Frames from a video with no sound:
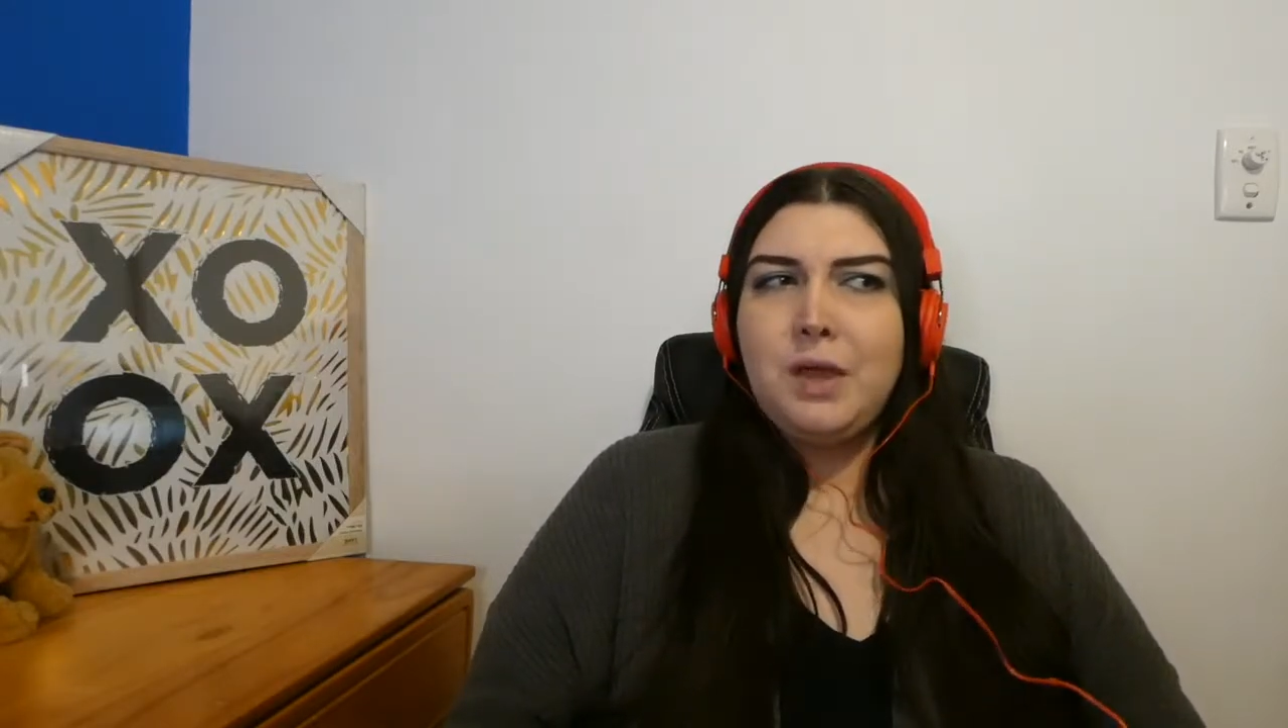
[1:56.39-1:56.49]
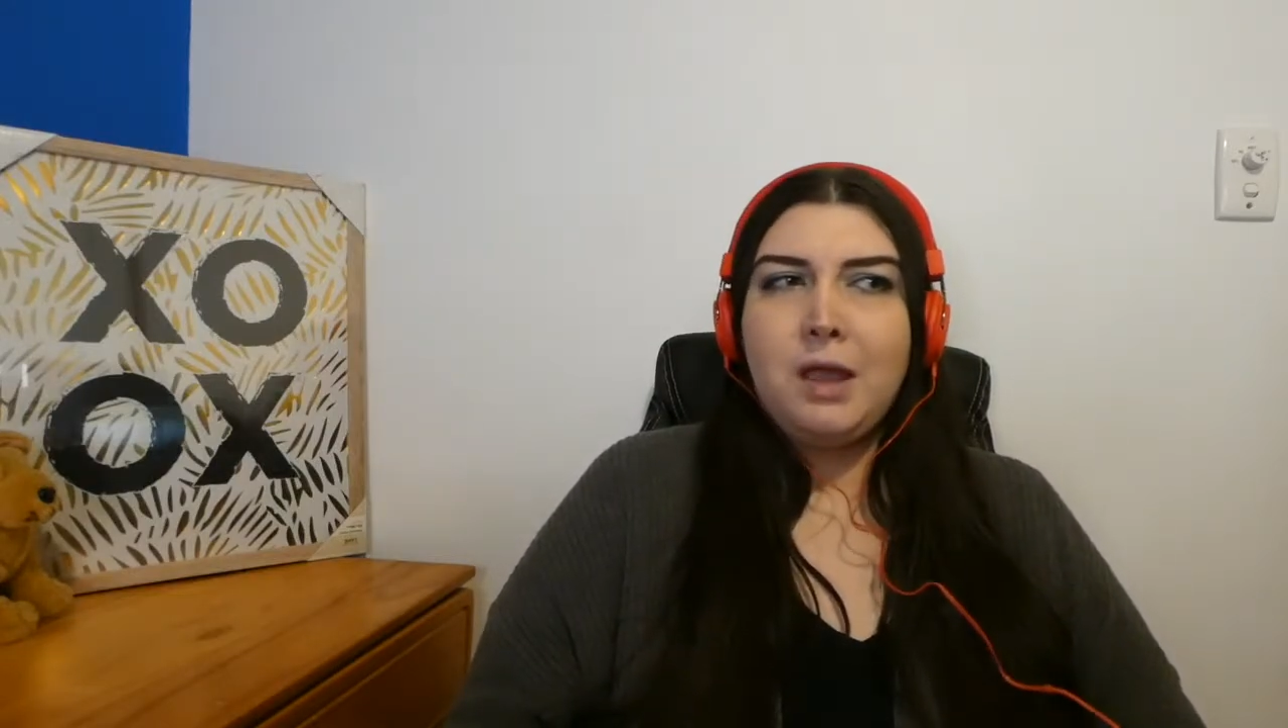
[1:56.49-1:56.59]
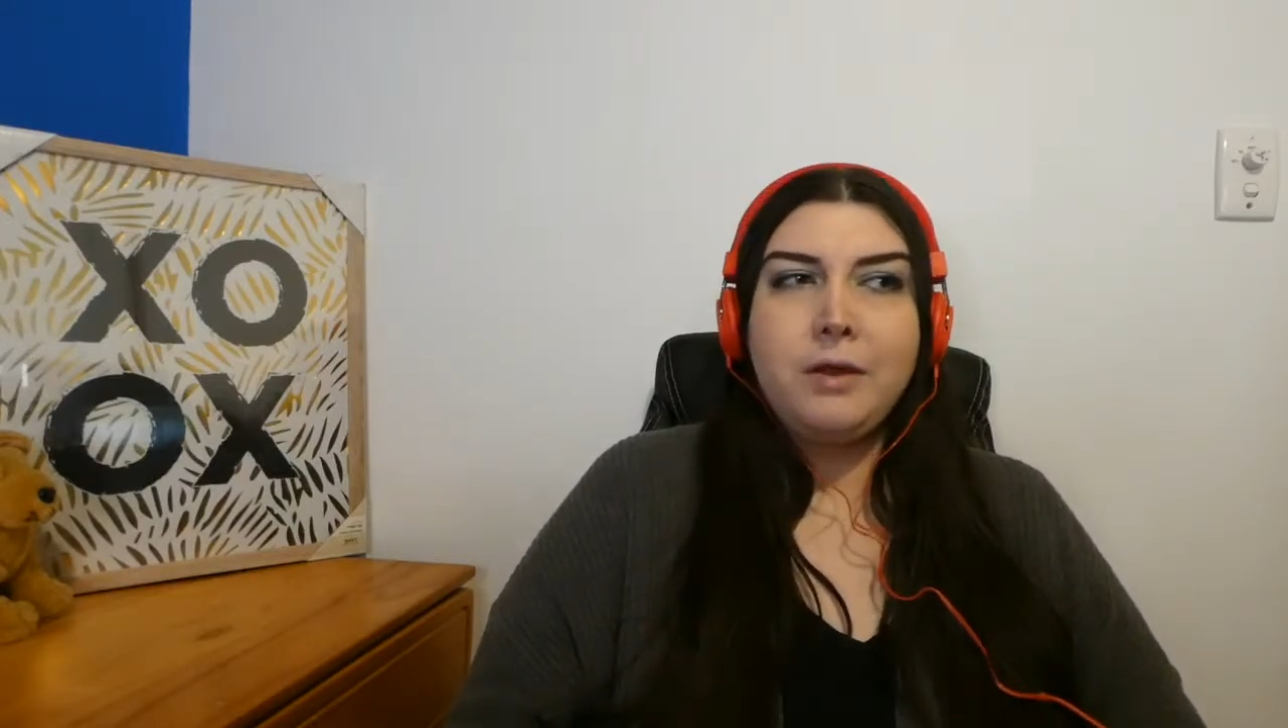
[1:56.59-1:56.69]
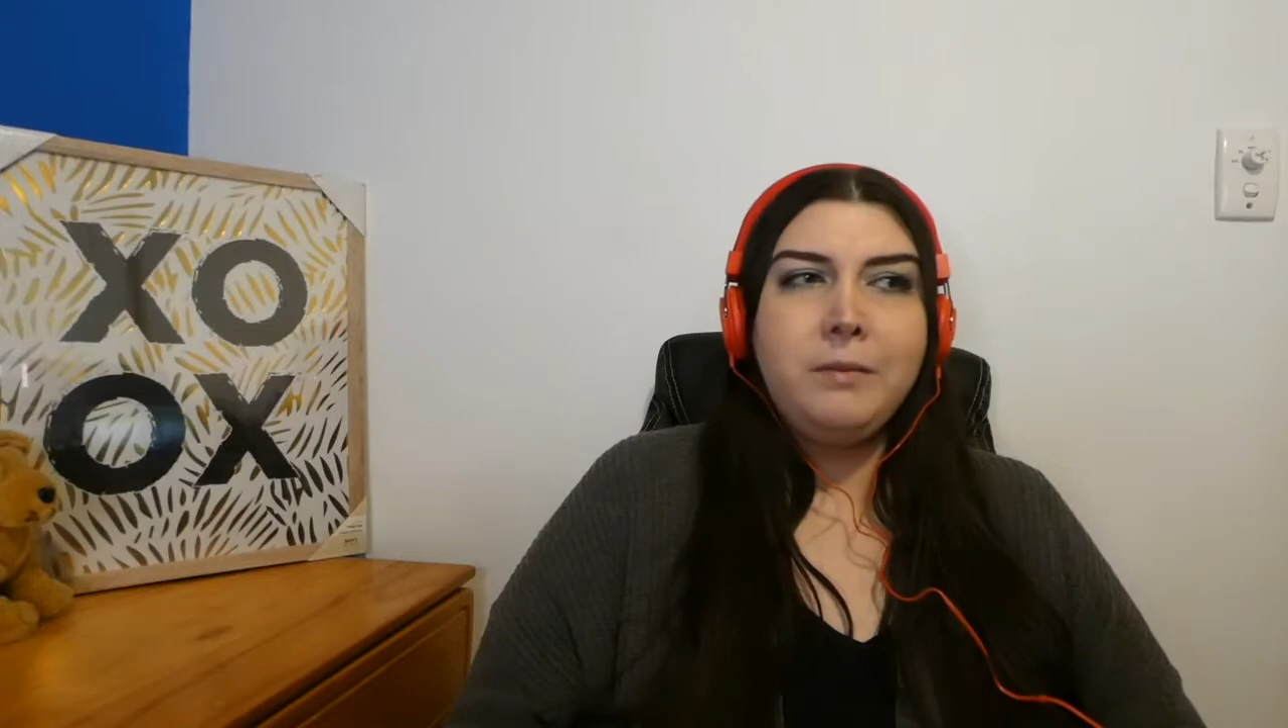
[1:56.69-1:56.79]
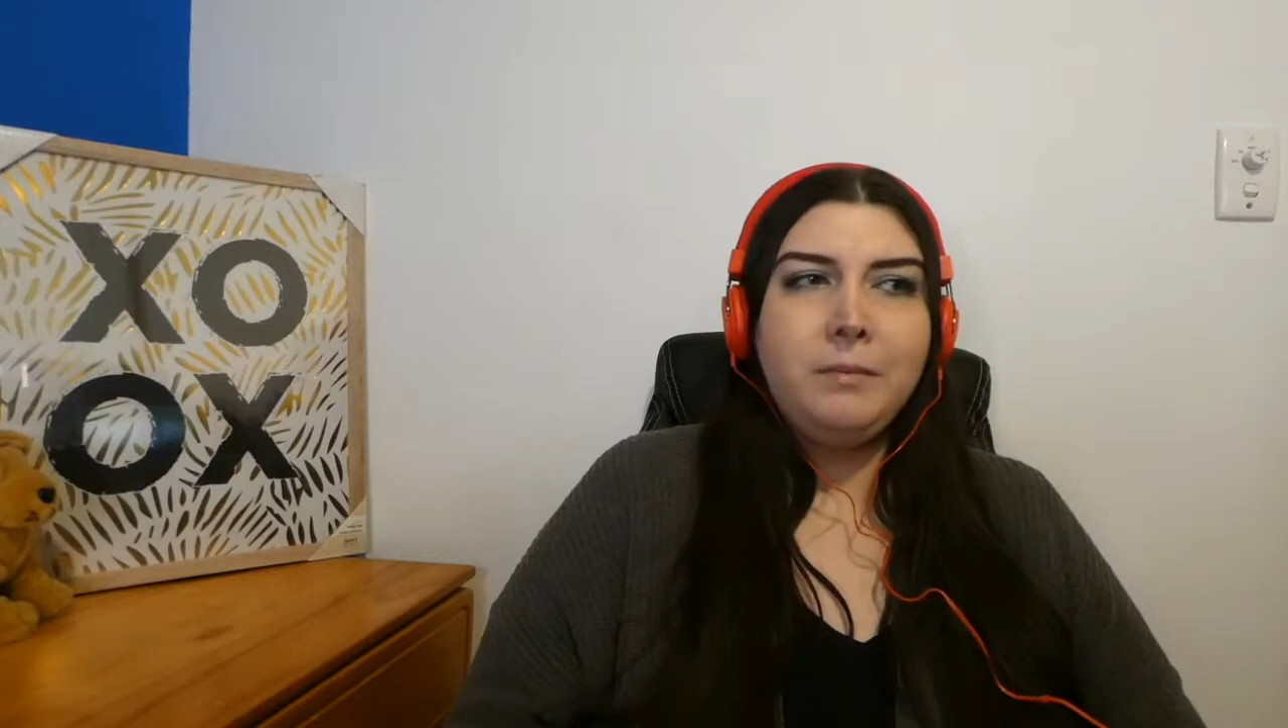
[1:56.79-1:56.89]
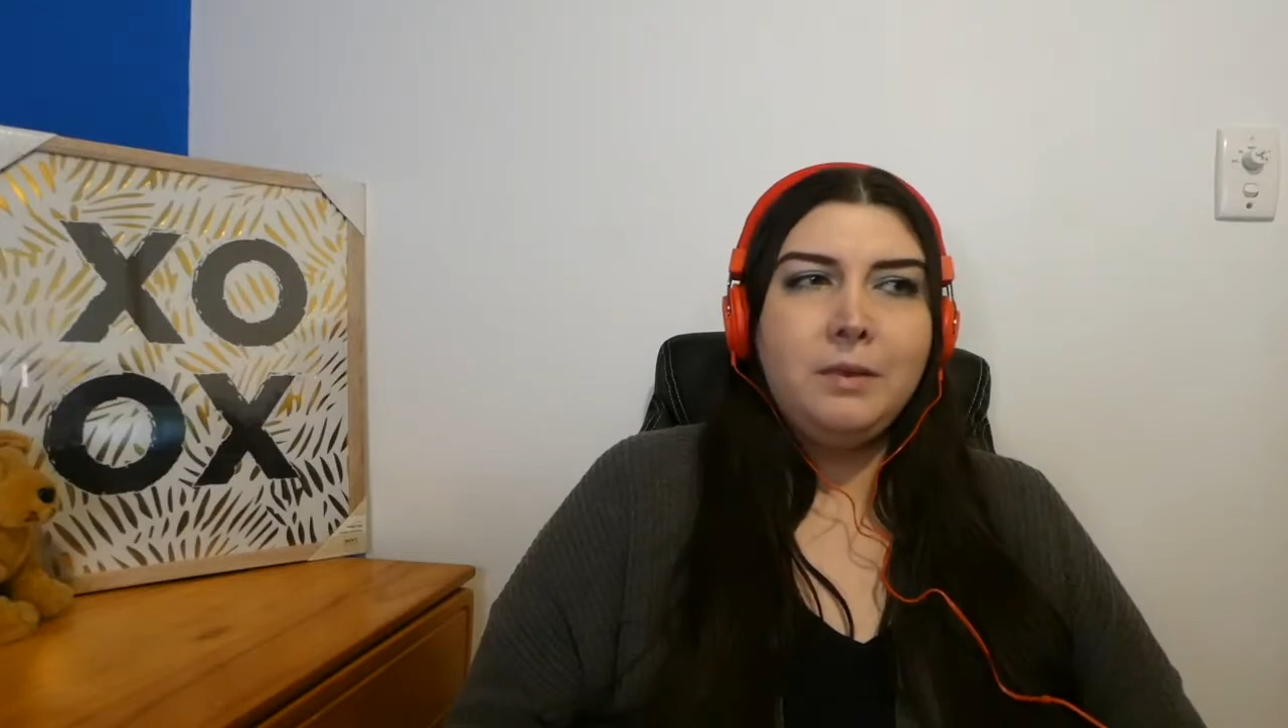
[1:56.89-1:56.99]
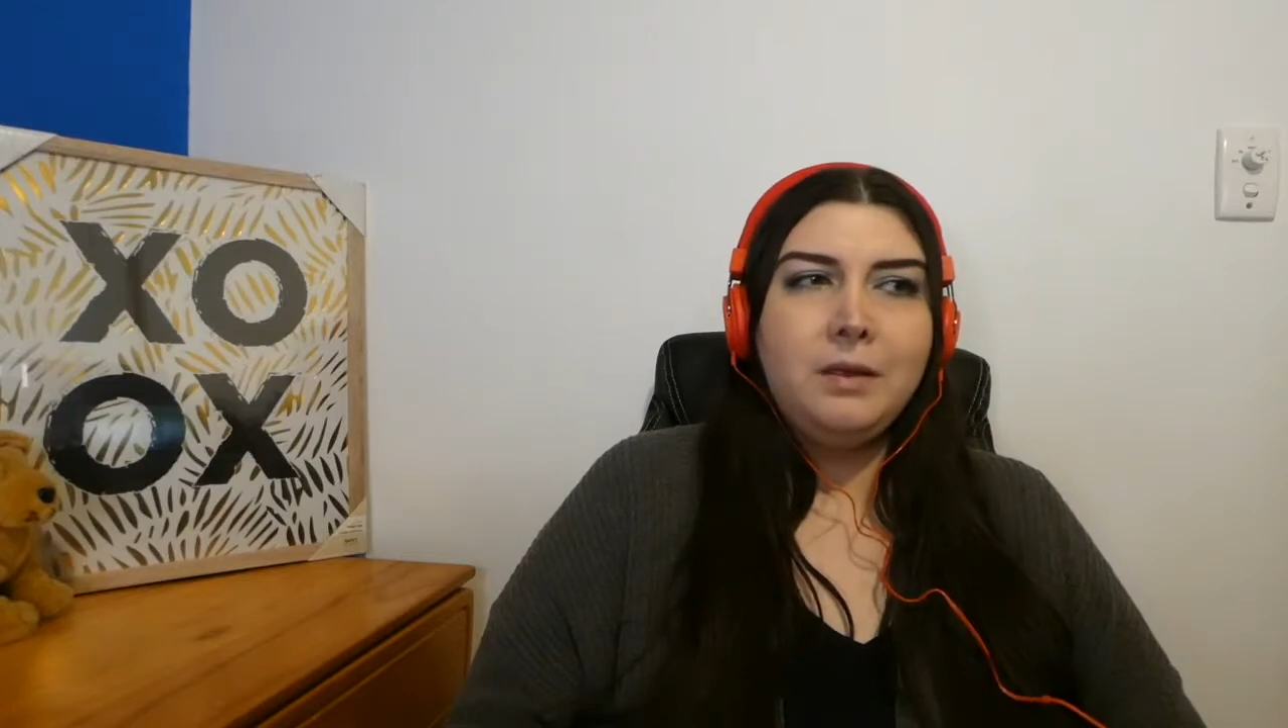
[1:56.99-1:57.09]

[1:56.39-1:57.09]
R M,